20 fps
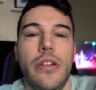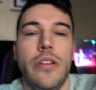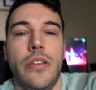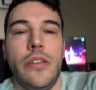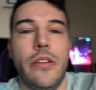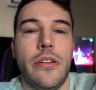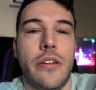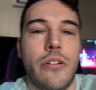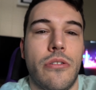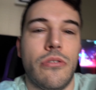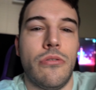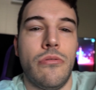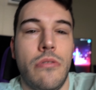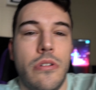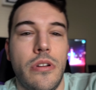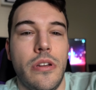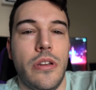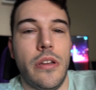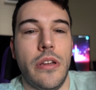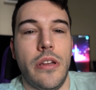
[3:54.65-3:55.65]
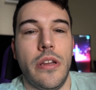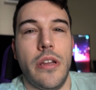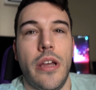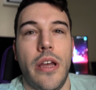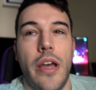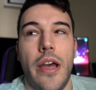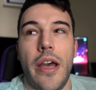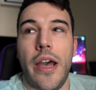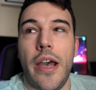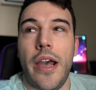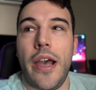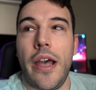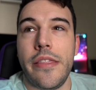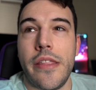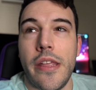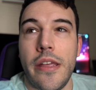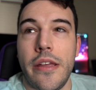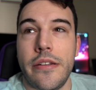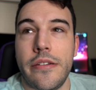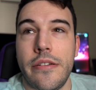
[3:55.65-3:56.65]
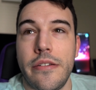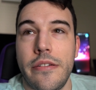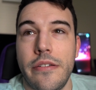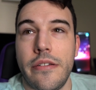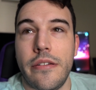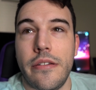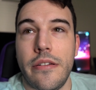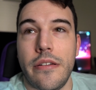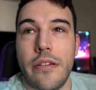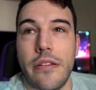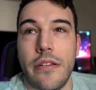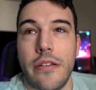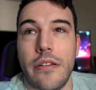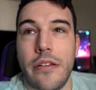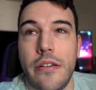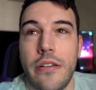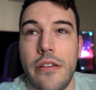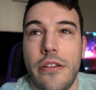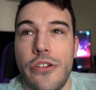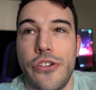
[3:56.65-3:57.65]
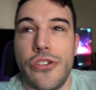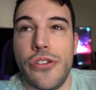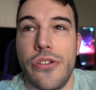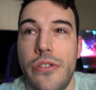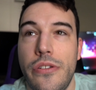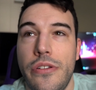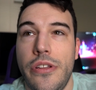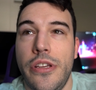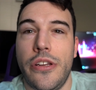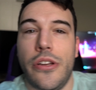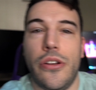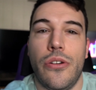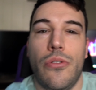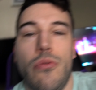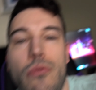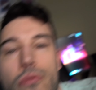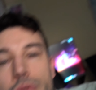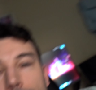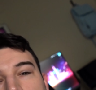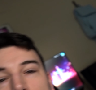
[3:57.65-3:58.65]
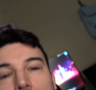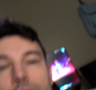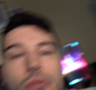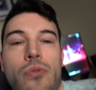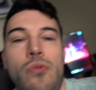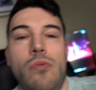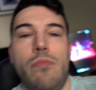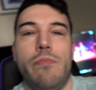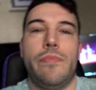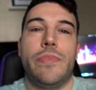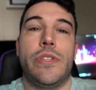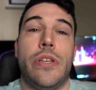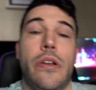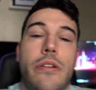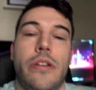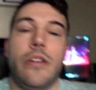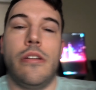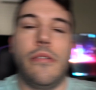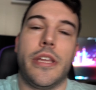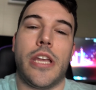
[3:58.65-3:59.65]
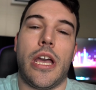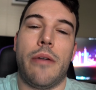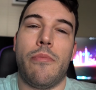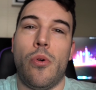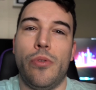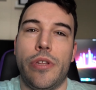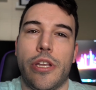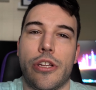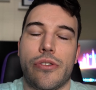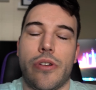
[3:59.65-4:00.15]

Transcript: you know. And then, you know, sorry, like, I'm holding a